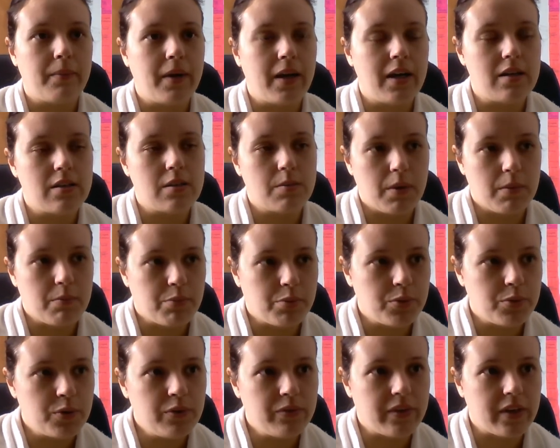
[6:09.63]
has been
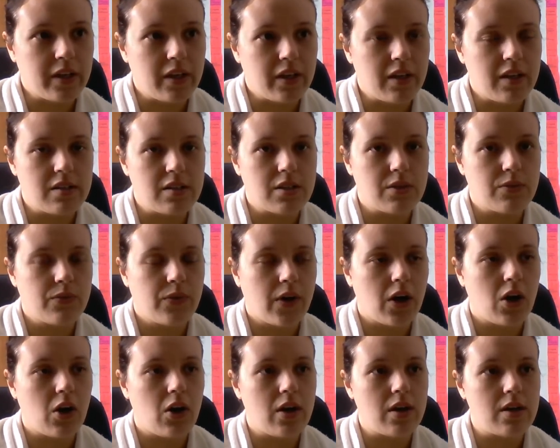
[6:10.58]
proven as
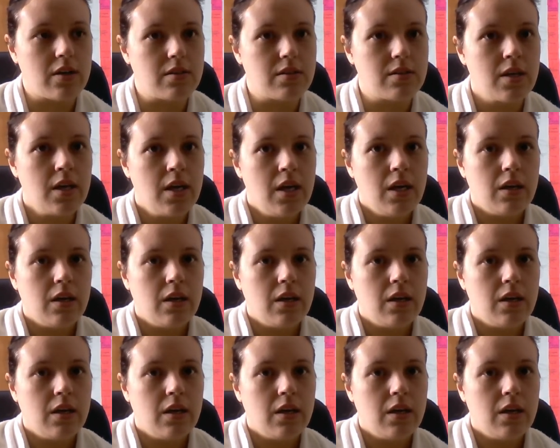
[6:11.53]
far as,